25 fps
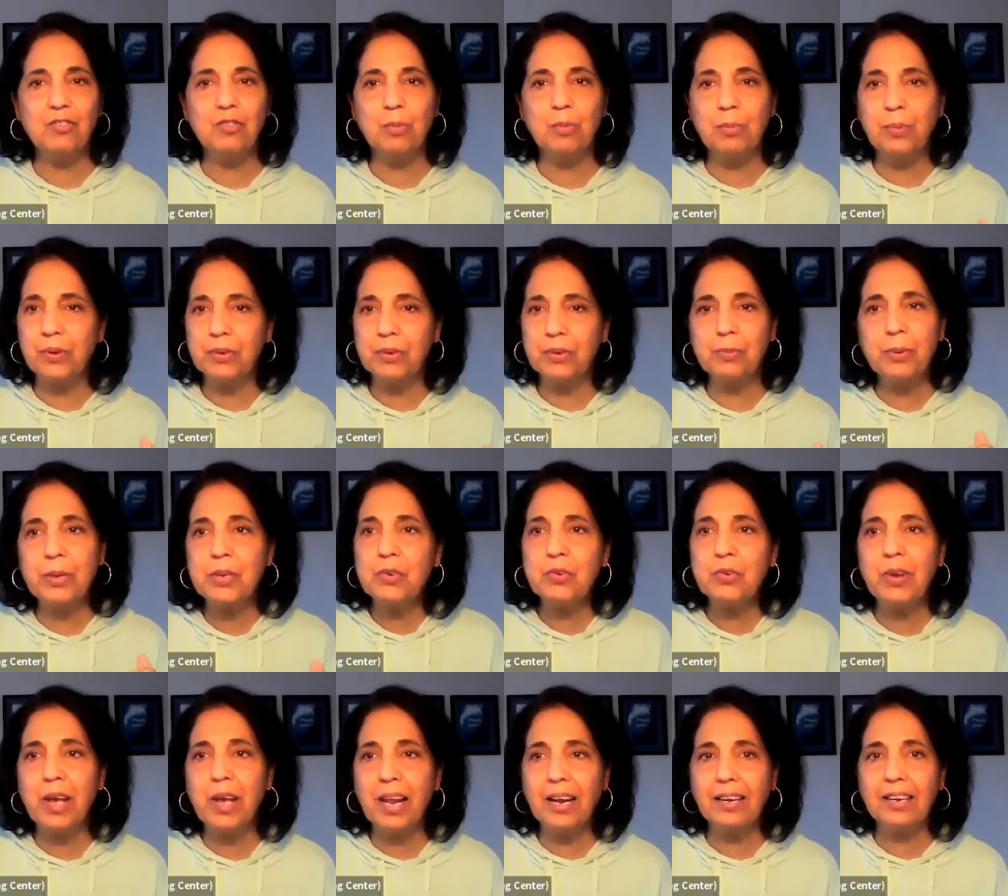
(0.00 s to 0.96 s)
Super
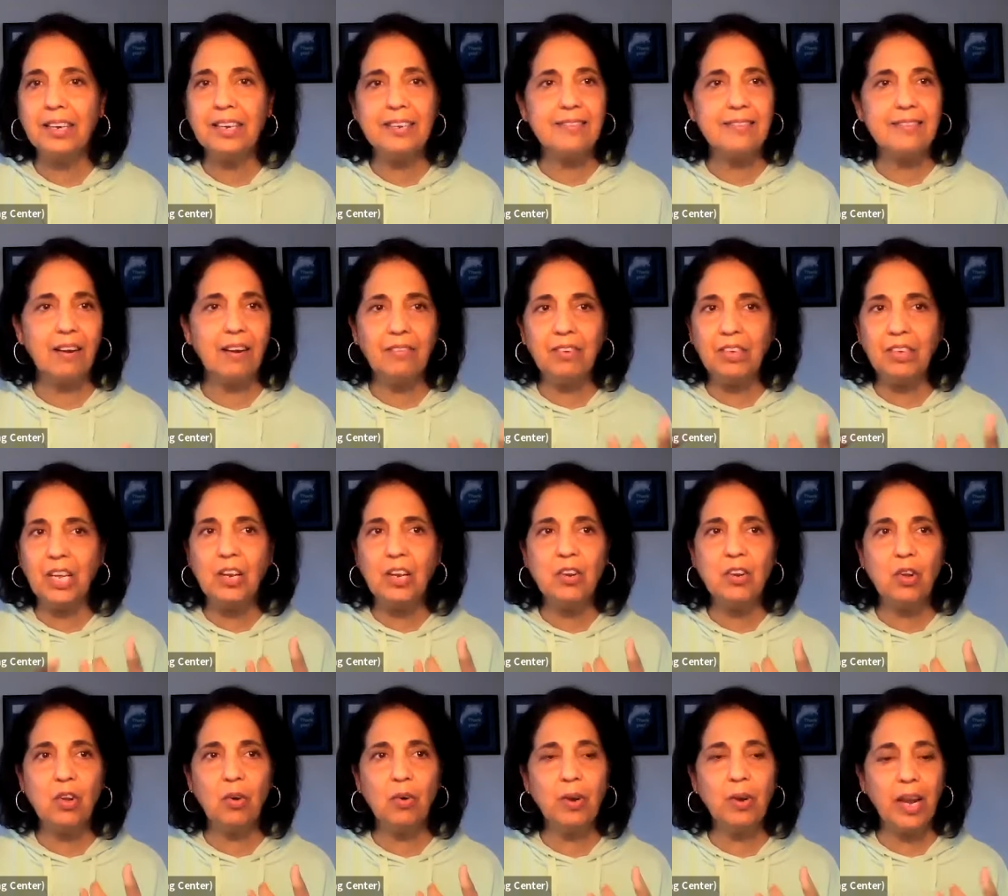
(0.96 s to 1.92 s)
spirituality is
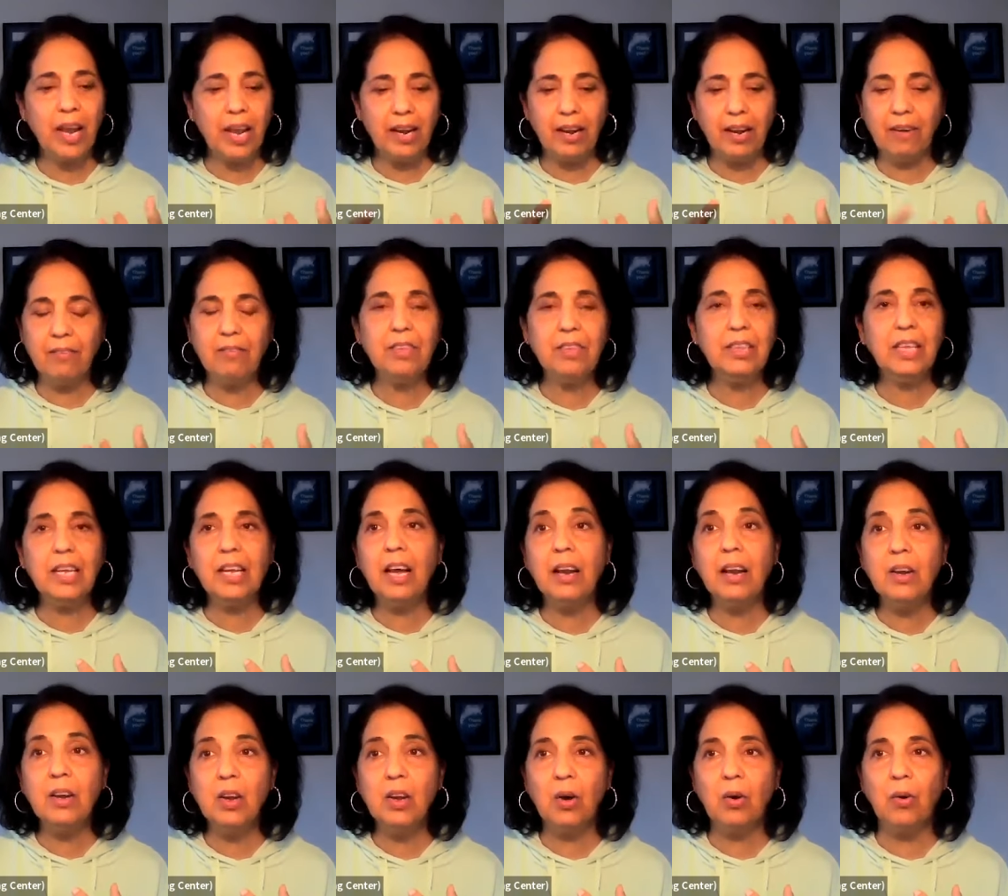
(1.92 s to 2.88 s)
everything known and everything
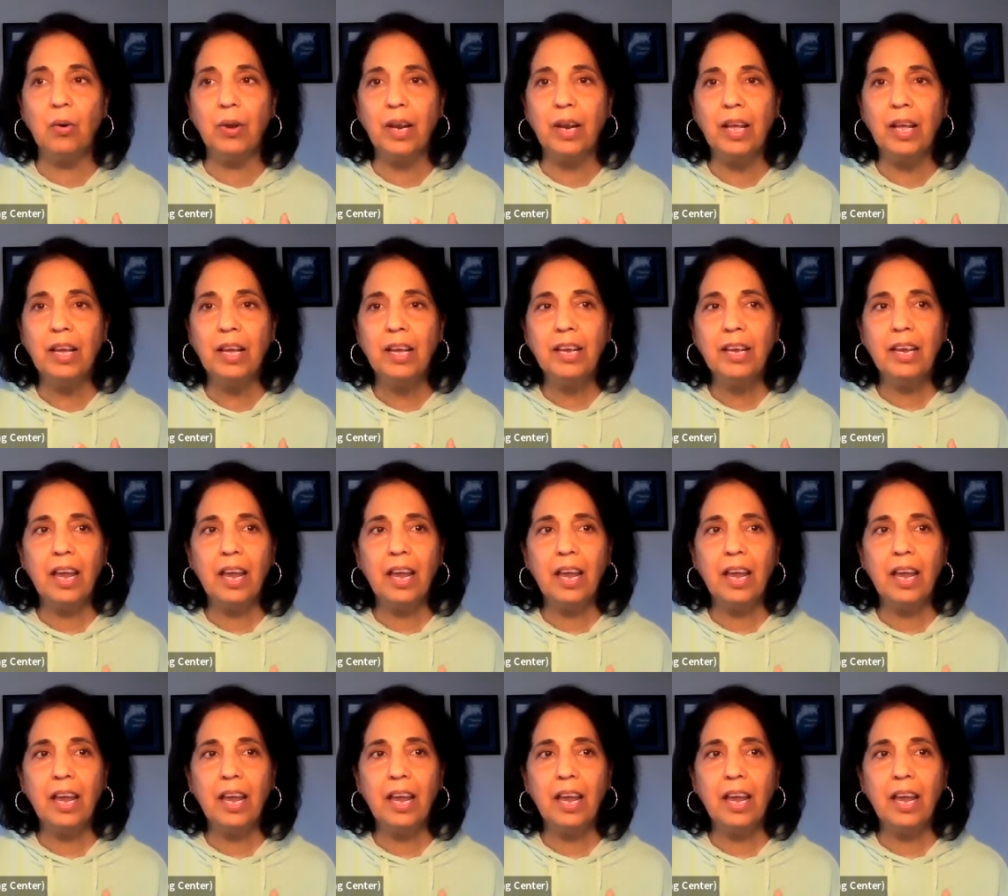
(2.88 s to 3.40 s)
unknown.